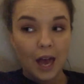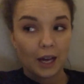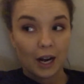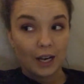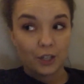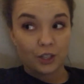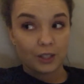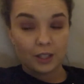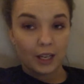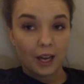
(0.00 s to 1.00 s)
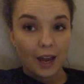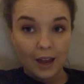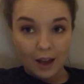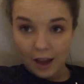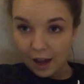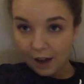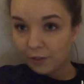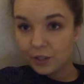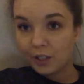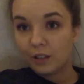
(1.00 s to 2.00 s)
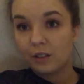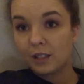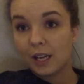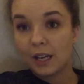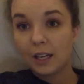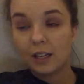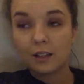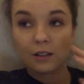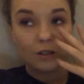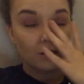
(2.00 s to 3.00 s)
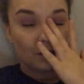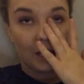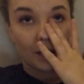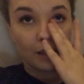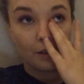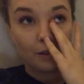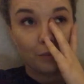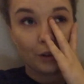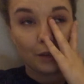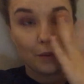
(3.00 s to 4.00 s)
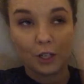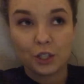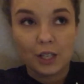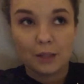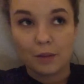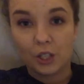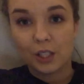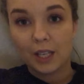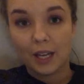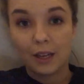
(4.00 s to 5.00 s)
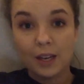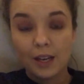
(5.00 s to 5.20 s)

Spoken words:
And I just like, I have to take it like pretty much as I